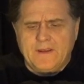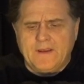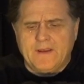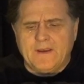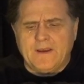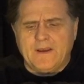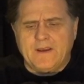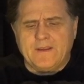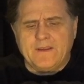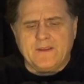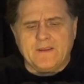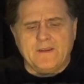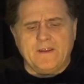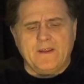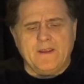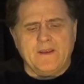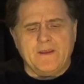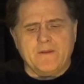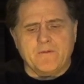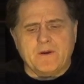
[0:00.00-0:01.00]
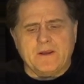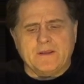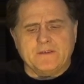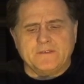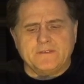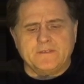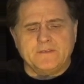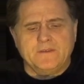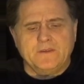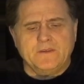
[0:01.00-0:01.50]

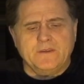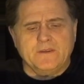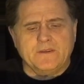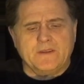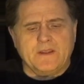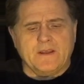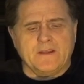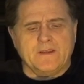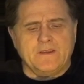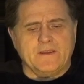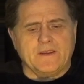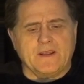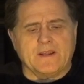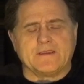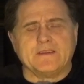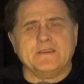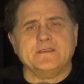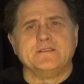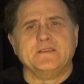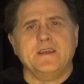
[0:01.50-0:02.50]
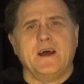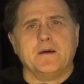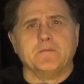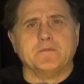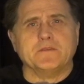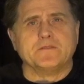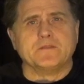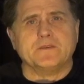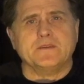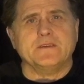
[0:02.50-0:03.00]
Anyways, you get these
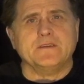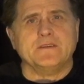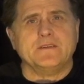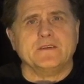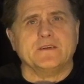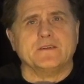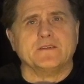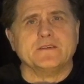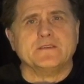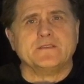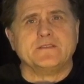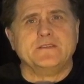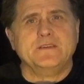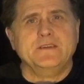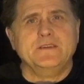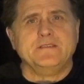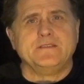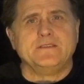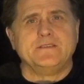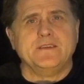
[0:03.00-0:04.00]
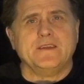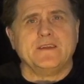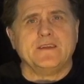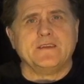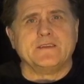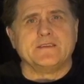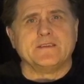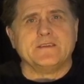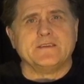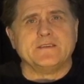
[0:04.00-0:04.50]
numbers. You know,
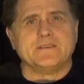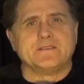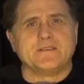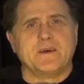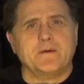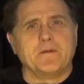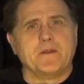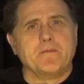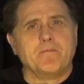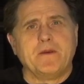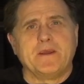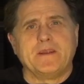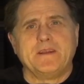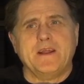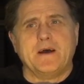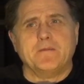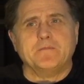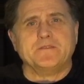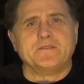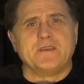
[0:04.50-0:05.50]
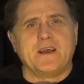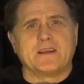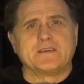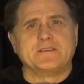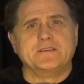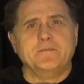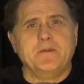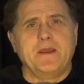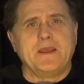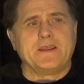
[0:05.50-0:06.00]
and some of the big numbers
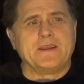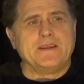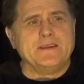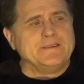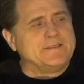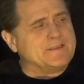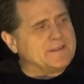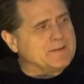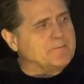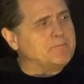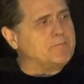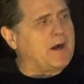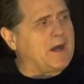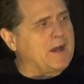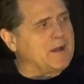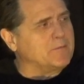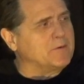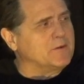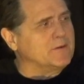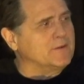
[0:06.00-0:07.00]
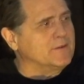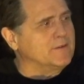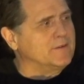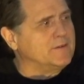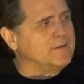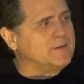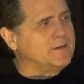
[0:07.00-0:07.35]
actually make it into the Bible.